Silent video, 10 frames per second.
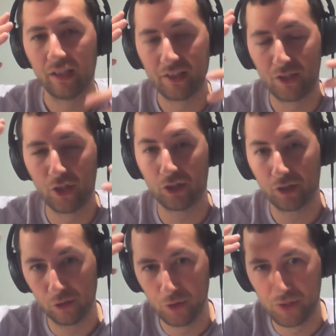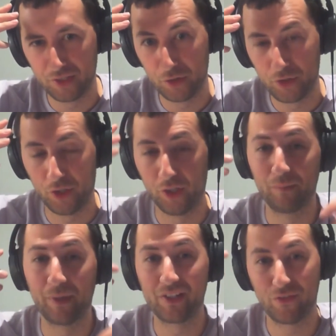it's not losing your
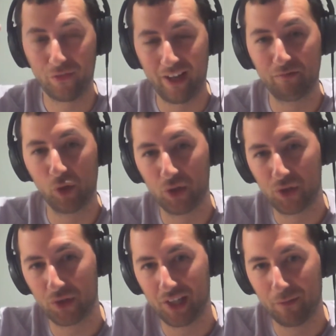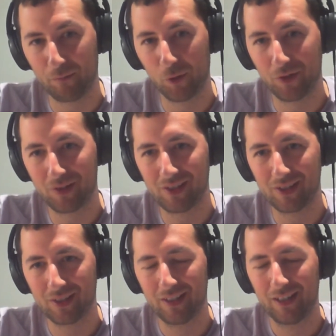turn, but it's 5 points or 10
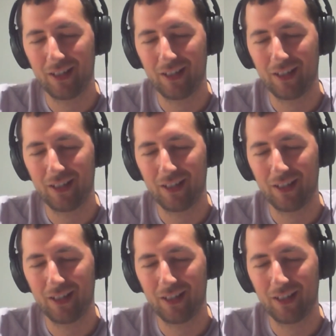points.